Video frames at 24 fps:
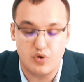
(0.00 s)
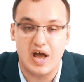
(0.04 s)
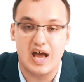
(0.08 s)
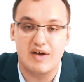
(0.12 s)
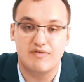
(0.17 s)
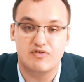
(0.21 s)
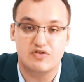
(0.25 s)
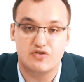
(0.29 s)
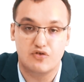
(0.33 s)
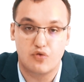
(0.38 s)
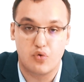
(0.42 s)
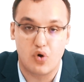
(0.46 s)
you
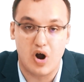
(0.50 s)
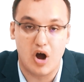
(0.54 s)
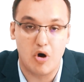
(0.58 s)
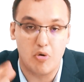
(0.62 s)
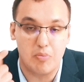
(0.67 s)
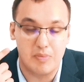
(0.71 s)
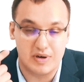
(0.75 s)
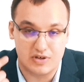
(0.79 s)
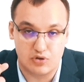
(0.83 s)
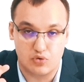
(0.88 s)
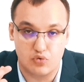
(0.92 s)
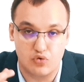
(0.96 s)
have
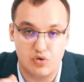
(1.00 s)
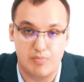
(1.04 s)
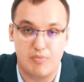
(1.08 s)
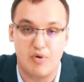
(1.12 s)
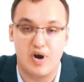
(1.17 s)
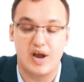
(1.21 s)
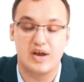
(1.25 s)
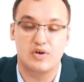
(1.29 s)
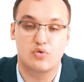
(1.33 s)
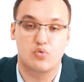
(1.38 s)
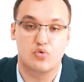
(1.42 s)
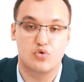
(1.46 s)
trauma to the
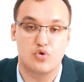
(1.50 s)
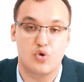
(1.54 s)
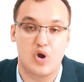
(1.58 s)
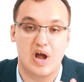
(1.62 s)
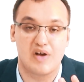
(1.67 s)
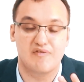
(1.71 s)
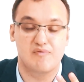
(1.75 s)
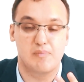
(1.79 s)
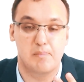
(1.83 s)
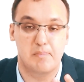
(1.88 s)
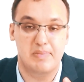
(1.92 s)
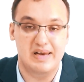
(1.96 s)
brain, or you
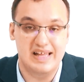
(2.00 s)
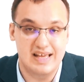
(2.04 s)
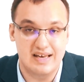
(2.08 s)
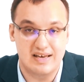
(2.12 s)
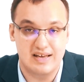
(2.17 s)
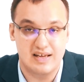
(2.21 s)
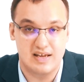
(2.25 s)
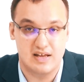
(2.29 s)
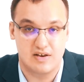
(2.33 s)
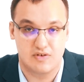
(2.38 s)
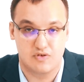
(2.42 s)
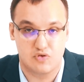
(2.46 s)
have
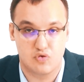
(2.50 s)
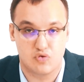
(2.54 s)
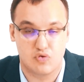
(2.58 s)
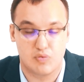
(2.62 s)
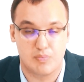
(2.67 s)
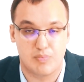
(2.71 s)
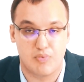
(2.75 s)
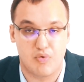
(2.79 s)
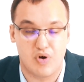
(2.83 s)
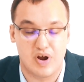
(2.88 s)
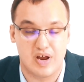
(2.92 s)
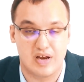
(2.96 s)
bleeding into the
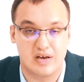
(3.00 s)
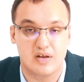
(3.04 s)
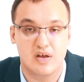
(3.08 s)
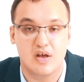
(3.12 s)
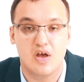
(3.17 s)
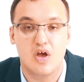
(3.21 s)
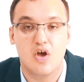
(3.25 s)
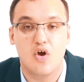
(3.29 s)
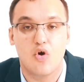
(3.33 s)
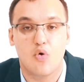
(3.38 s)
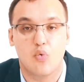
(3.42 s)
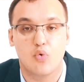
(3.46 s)
brain,
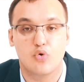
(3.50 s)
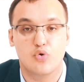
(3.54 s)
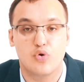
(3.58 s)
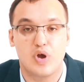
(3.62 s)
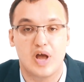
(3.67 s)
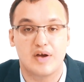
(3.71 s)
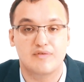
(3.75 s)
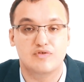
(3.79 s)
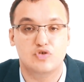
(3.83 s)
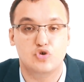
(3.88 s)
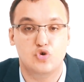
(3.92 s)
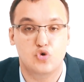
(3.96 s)
or you
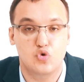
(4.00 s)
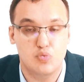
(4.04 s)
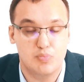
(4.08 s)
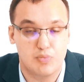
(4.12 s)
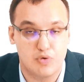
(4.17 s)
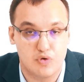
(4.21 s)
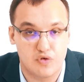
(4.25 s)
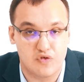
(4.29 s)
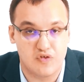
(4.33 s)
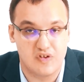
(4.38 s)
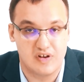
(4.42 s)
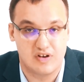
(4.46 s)
have
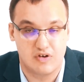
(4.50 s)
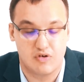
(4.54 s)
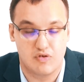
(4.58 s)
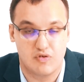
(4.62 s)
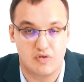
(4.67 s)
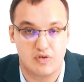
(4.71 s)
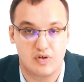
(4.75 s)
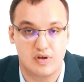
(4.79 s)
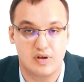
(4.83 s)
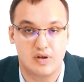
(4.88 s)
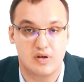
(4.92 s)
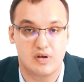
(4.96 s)
tumors in,
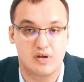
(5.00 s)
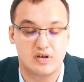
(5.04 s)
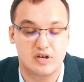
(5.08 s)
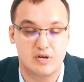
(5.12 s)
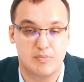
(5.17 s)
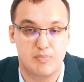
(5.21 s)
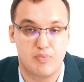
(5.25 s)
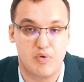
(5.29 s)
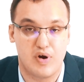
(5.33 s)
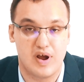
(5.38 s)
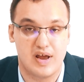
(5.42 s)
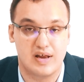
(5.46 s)
in
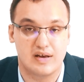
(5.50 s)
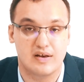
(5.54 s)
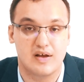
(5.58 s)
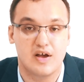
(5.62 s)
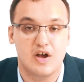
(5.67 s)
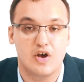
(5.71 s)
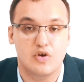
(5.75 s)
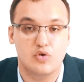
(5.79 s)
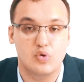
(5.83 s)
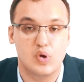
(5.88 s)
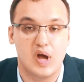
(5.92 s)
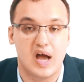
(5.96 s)
the brain,
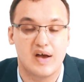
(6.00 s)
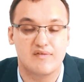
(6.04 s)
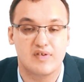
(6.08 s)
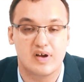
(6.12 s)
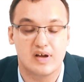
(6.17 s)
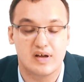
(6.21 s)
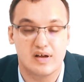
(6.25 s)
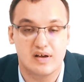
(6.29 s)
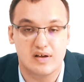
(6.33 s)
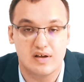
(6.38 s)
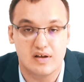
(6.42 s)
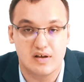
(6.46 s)
you
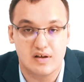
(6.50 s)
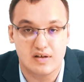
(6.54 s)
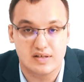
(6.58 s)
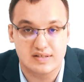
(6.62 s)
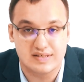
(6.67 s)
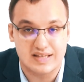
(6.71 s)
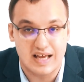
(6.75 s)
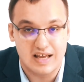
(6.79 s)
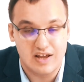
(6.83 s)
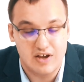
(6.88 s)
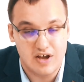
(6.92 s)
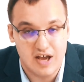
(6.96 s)
have uh,
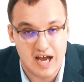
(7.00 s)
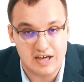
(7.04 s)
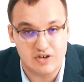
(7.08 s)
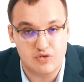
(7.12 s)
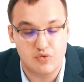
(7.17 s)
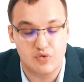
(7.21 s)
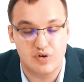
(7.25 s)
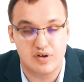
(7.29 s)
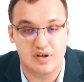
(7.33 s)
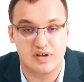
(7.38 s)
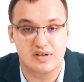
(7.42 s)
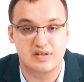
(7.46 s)

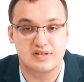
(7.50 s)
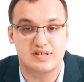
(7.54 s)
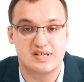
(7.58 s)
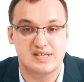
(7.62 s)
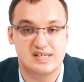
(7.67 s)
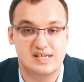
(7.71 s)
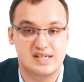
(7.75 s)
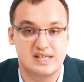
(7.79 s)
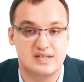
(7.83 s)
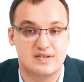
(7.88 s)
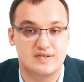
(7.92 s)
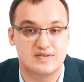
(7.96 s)
psychiatric uh,
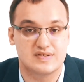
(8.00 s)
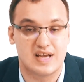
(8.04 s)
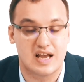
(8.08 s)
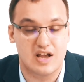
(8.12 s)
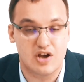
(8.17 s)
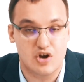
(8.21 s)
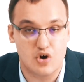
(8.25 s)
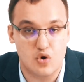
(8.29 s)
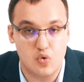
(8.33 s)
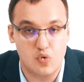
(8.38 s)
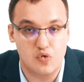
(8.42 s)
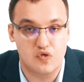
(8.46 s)
diseases,
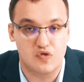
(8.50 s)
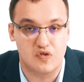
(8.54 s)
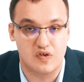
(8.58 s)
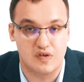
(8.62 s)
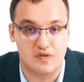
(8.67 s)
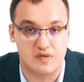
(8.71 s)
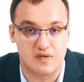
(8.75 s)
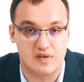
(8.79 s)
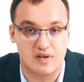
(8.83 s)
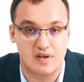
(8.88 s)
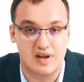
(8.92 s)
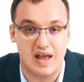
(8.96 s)

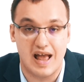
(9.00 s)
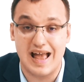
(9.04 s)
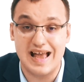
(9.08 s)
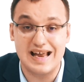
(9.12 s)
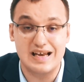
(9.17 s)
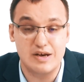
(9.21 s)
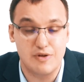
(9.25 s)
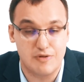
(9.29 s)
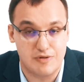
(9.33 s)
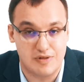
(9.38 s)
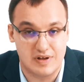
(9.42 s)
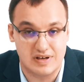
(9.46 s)
psychosis,
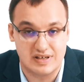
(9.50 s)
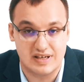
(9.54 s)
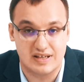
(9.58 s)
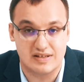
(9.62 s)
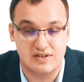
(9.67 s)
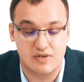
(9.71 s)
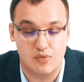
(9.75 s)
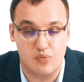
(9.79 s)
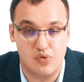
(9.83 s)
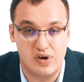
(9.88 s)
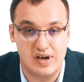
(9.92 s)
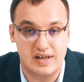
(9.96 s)
anything
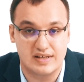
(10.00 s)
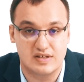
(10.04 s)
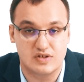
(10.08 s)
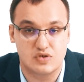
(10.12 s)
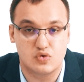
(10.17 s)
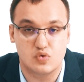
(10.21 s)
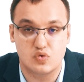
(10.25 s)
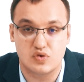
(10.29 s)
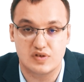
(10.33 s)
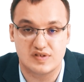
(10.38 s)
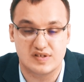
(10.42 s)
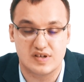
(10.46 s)
that related
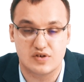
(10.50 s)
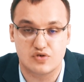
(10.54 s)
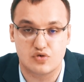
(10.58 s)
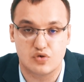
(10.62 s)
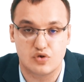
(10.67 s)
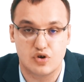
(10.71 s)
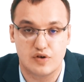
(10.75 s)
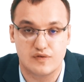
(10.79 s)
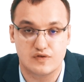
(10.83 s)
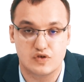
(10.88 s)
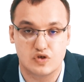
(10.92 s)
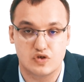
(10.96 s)
to the
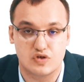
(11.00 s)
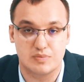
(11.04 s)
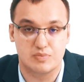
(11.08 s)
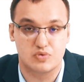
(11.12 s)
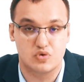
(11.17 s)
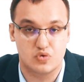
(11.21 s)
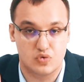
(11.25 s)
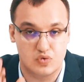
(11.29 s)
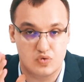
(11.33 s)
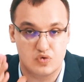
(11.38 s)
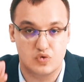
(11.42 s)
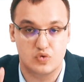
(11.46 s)
central nervous system,
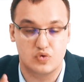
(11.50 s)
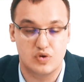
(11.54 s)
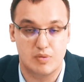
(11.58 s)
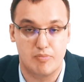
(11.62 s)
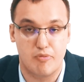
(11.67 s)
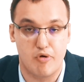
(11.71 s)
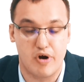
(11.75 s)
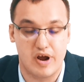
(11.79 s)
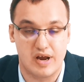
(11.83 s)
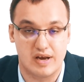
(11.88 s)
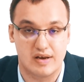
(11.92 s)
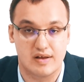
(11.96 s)
to the
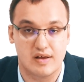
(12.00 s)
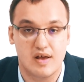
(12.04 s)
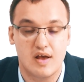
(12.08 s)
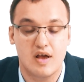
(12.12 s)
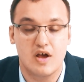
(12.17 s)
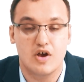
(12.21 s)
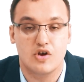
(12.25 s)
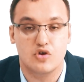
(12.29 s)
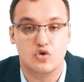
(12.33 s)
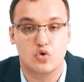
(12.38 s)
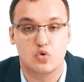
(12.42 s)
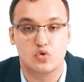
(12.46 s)
brain.
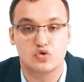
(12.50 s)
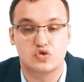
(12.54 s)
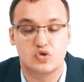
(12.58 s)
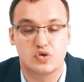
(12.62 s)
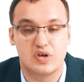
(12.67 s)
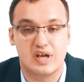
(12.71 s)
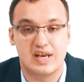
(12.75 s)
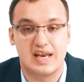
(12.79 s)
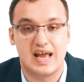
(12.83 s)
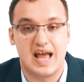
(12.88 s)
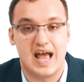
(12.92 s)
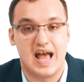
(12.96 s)
You also
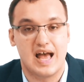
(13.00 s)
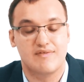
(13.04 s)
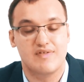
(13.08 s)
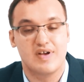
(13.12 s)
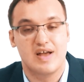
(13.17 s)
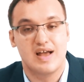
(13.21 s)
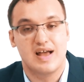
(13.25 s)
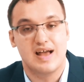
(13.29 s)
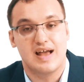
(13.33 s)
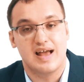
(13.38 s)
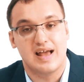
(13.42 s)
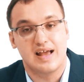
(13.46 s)
can
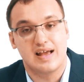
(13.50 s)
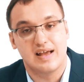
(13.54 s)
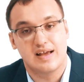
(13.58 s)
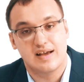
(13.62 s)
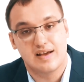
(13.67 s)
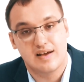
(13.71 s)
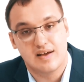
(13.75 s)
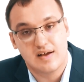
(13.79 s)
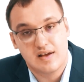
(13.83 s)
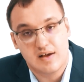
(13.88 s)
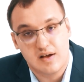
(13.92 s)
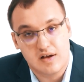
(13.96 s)
have
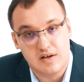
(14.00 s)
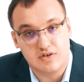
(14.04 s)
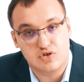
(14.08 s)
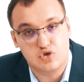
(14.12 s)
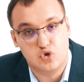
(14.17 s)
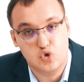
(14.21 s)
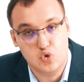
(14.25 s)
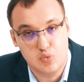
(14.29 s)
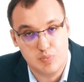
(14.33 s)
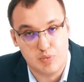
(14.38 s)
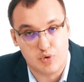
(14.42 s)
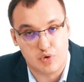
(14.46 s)
uh,
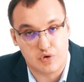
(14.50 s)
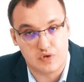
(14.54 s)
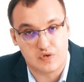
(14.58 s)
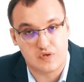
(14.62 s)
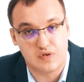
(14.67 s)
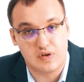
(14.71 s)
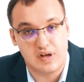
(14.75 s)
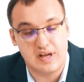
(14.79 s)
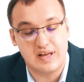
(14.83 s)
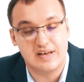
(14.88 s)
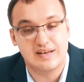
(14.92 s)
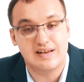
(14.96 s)

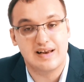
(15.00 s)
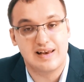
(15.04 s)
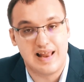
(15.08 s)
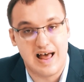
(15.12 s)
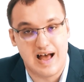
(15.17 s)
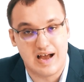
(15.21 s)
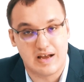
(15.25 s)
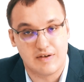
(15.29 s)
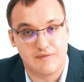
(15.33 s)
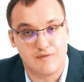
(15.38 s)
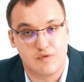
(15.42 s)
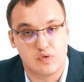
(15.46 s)
tumors in the
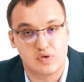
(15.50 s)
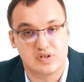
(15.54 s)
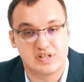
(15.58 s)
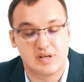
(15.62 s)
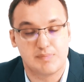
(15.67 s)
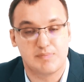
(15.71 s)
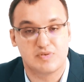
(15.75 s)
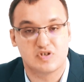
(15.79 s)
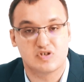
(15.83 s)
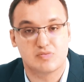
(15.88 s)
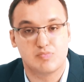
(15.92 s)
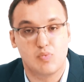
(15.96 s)
lung, for
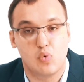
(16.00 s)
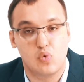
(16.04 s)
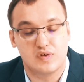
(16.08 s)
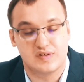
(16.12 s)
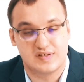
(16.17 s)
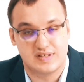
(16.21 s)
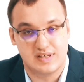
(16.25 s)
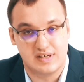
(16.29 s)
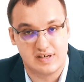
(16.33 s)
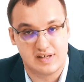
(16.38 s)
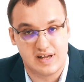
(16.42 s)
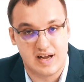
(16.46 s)
example, small
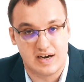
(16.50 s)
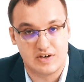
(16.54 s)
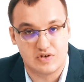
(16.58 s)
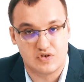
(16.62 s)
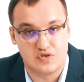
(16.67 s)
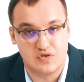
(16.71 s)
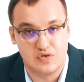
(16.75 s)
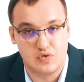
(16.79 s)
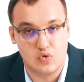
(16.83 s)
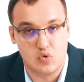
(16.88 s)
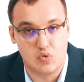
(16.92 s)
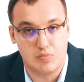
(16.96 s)
cell
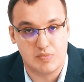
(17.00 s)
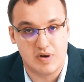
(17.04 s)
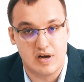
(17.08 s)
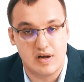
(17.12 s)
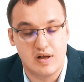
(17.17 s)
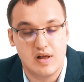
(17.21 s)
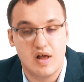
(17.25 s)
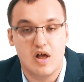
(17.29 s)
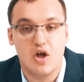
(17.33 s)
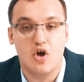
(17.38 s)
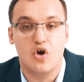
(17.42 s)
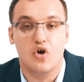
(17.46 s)

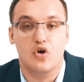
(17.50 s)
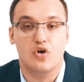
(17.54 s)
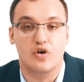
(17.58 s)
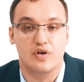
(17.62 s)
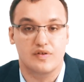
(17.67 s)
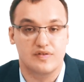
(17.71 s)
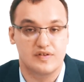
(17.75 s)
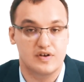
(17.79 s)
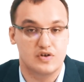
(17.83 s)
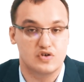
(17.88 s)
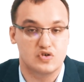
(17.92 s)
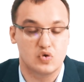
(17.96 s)
carcinoma.
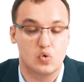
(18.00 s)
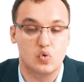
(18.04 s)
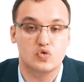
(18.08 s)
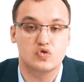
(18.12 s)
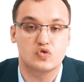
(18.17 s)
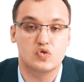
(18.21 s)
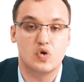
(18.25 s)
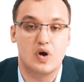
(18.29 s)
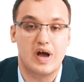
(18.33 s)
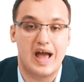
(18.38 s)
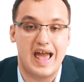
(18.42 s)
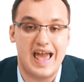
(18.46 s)
There's
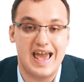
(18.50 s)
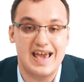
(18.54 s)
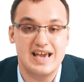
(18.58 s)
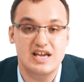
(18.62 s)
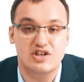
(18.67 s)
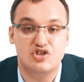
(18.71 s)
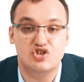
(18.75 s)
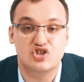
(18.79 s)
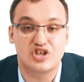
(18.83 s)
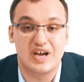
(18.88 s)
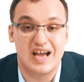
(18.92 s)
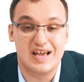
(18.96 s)
also
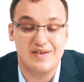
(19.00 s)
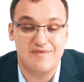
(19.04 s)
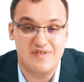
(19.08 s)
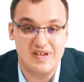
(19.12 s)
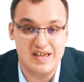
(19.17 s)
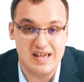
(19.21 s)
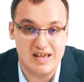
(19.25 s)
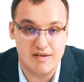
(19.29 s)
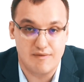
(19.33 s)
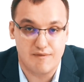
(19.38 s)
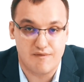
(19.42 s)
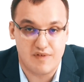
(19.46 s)
HIV
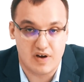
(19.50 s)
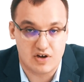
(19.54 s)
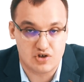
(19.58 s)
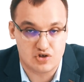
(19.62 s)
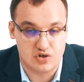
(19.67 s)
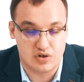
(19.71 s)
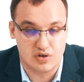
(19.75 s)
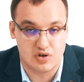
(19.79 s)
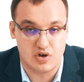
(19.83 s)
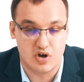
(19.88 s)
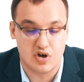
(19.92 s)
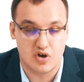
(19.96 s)

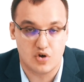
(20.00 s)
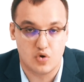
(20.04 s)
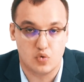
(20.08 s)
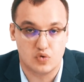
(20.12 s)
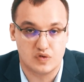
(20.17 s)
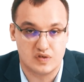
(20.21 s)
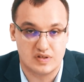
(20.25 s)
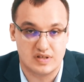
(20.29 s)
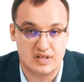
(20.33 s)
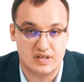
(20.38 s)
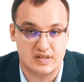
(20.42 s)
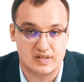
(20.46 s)
infection can
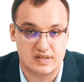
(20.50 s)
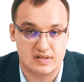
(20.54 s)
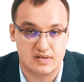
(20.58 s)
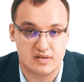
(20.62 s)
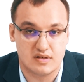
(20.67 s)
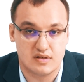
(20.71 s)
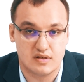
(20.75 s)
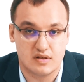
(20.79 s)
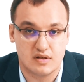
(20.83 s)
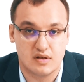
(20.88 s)
cause this.